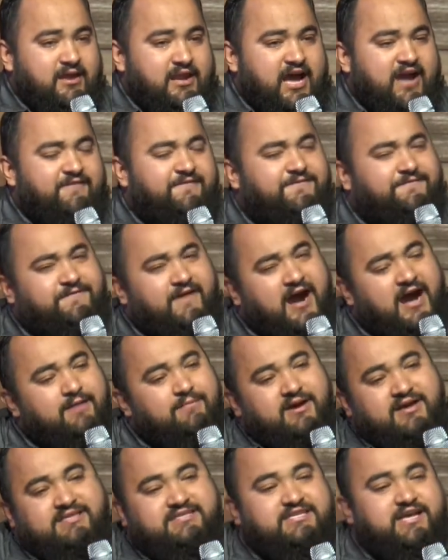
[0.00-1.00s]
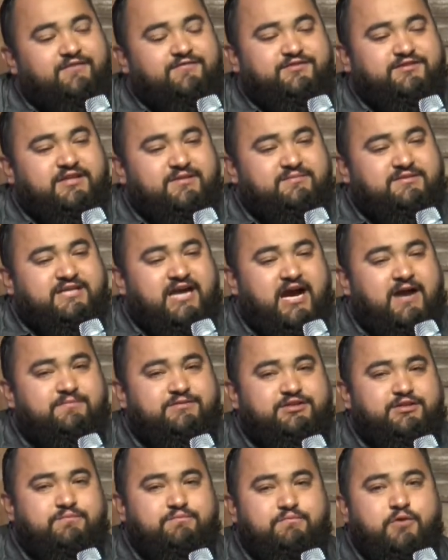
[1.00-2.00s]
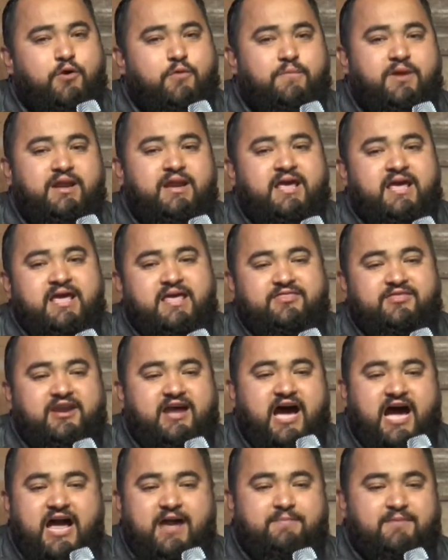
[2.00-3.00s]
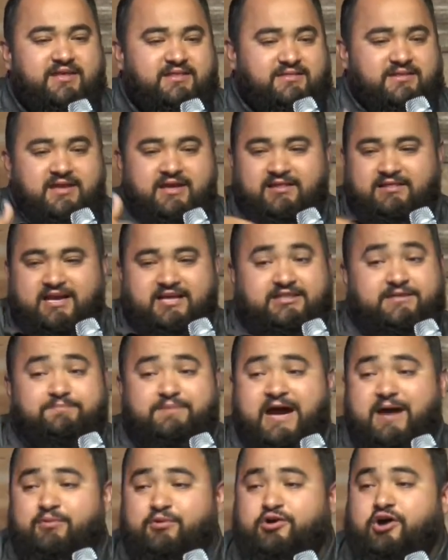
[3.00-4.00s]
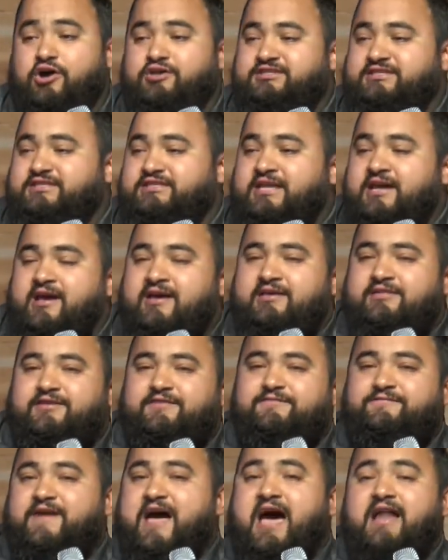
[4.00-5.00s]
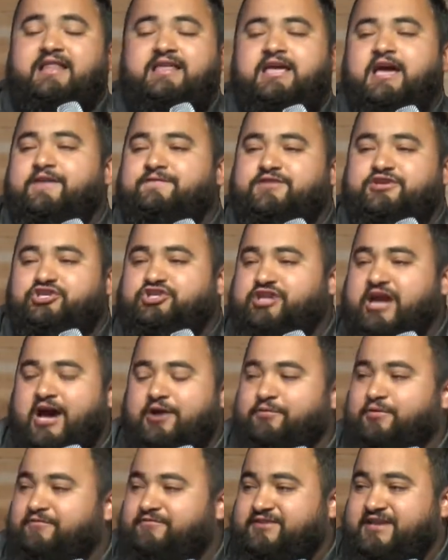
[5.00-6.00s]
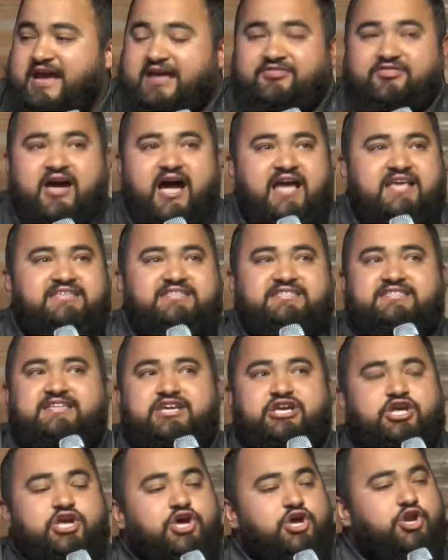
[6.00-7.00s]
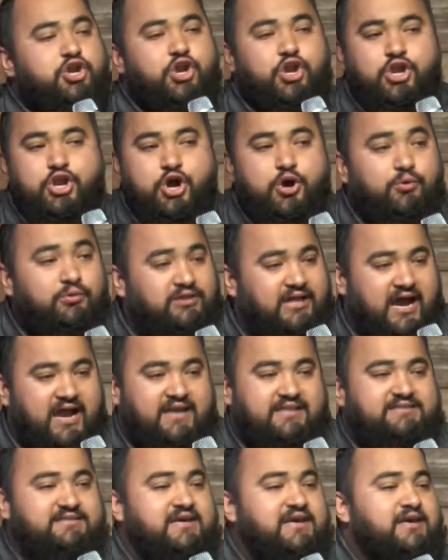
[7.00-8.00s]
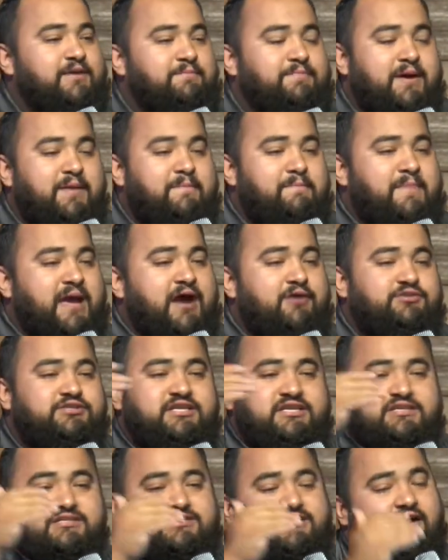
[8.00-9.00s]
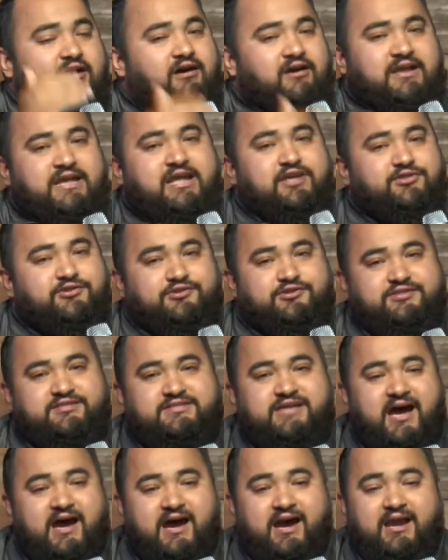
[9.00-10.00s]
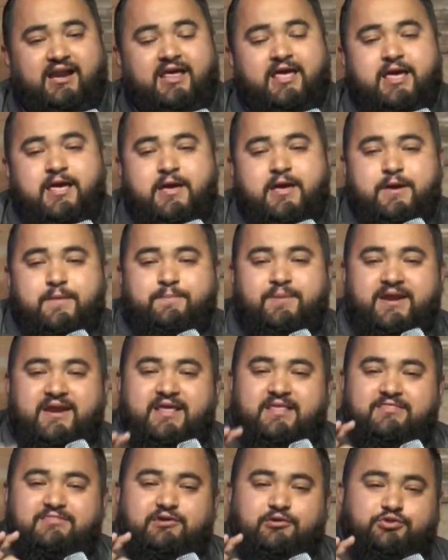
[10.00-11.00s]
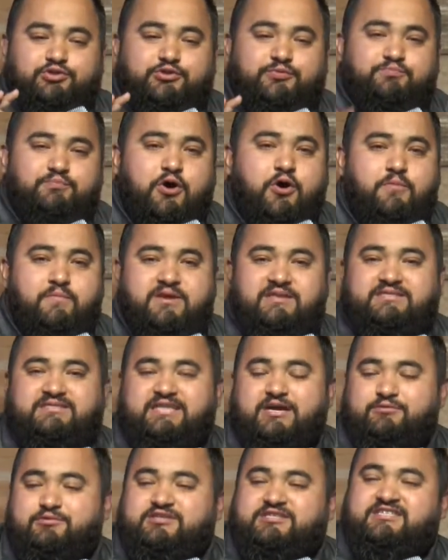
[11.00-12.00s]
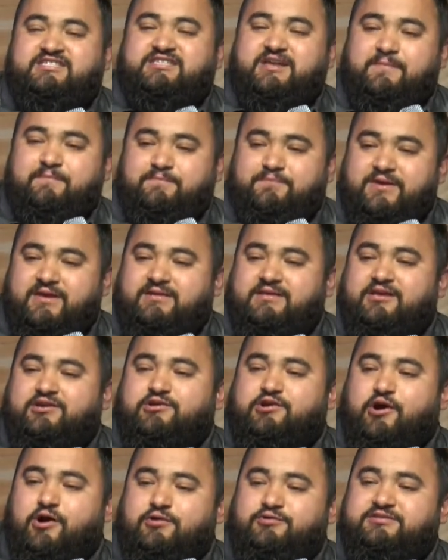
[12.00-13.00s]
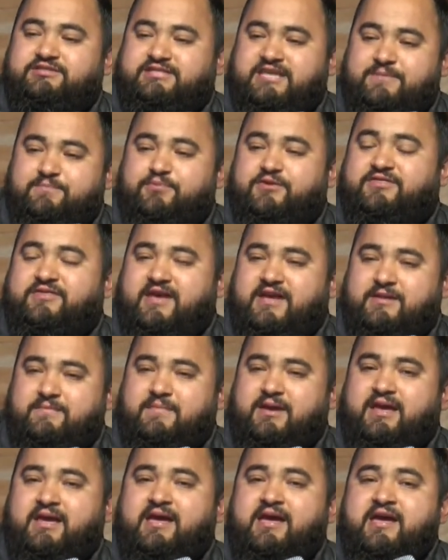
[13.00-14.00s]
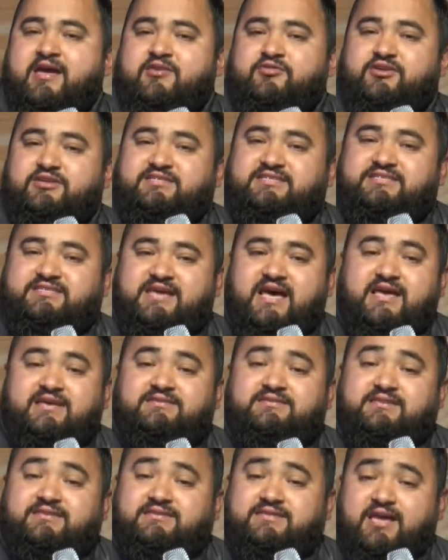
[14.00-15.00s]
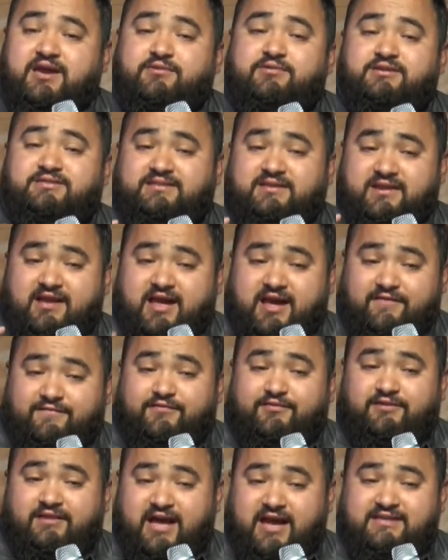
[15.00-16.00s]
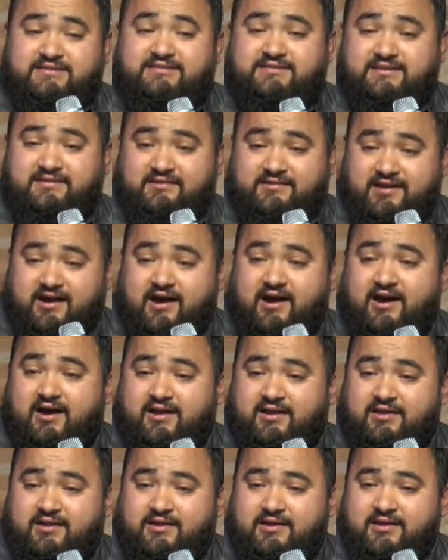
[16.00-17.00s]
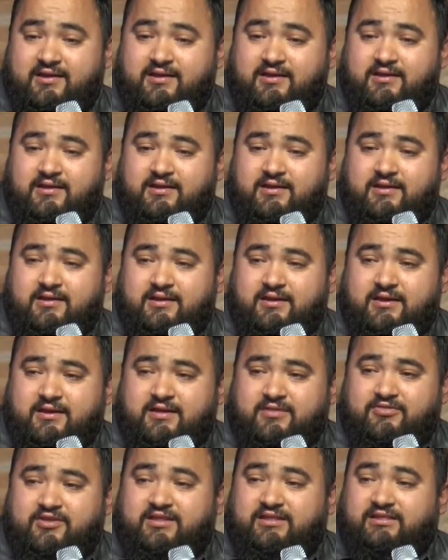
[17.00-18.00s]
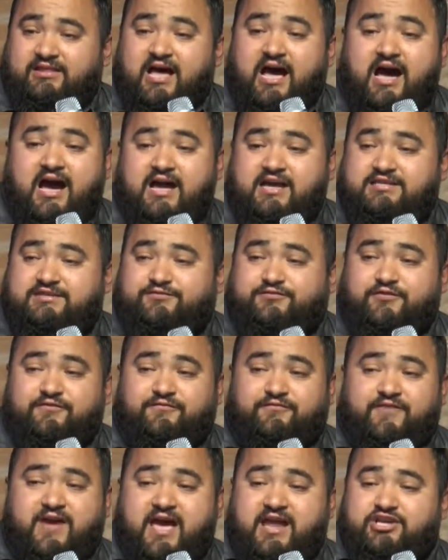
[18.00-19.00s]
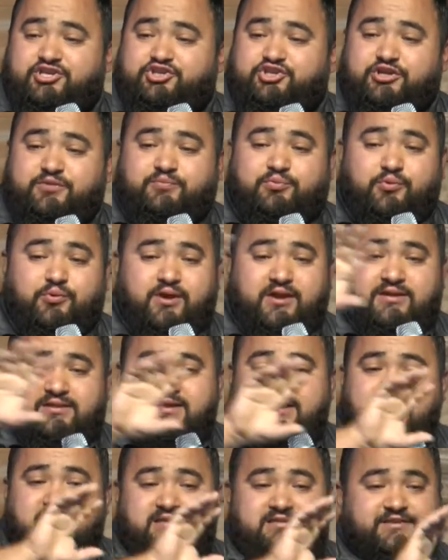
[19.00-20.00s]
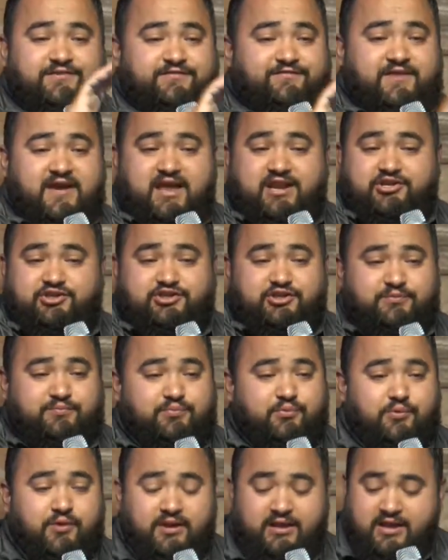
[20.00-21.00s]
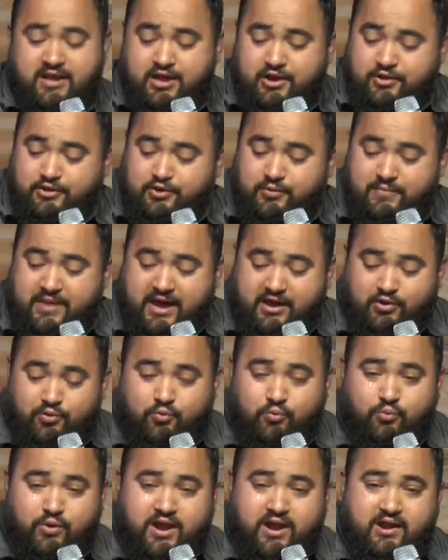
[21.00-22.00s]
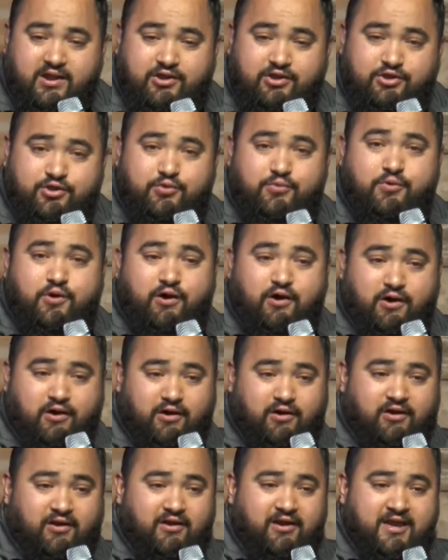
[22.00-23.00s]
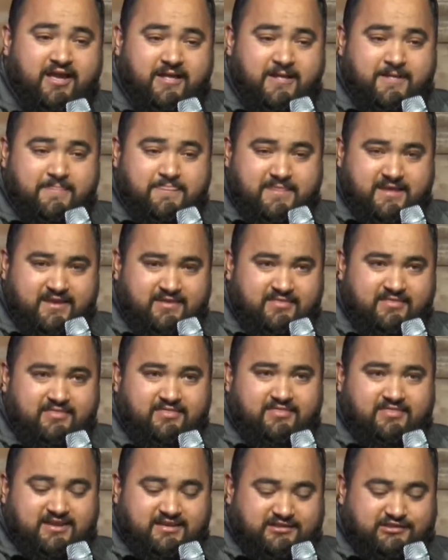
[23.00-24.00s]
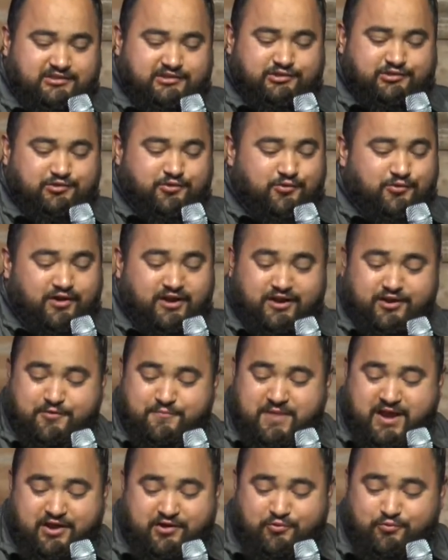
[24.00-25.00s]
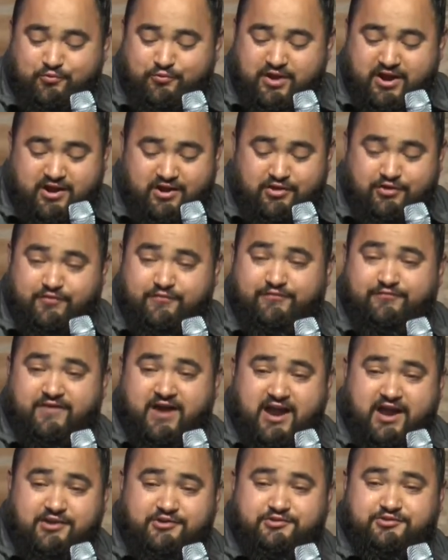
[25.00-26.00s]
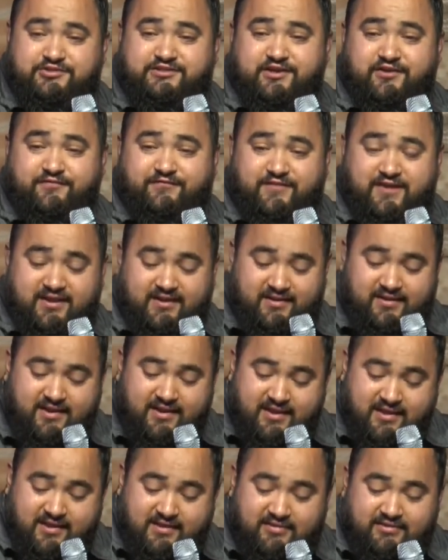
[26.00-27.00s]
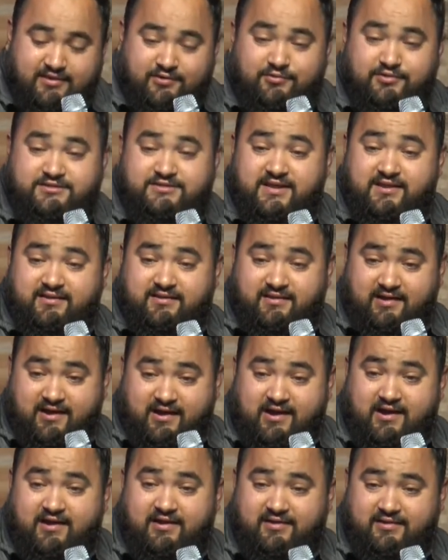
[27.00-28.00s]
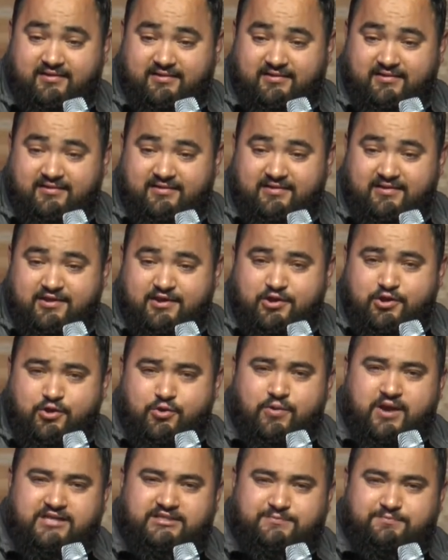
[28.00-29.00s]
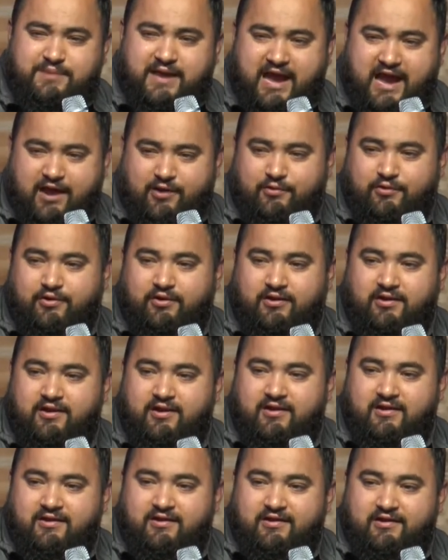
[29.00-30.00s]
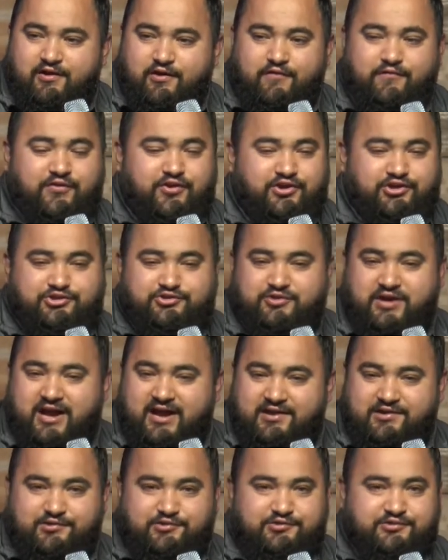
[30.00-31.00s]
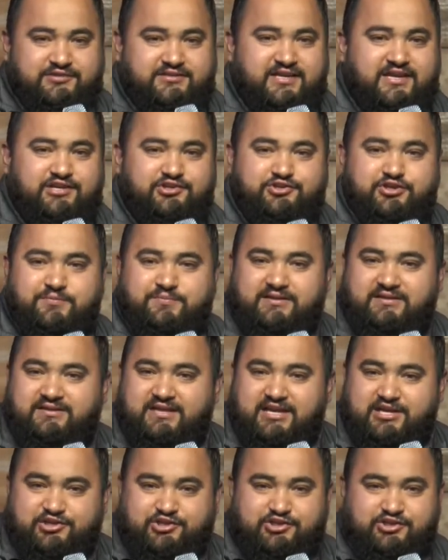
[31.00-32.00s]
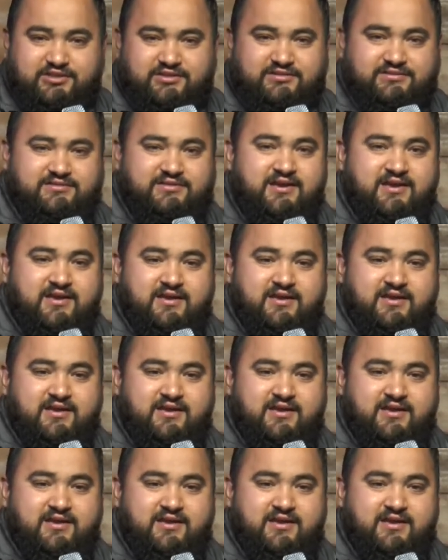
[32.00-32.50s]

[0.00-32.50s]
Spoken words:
I find myself sometimes in a moment that I am in, like the Bible calls it, the valley of the shadow of death. I see no light but mountains on either side. But in those moments, there is something that calls deep within me that says that there is an everlasting God that lies from vanishing point to vanishing point. No matter where you are in this story, no matter where you find yourself in, there is a God who has power over your trials and tribulations,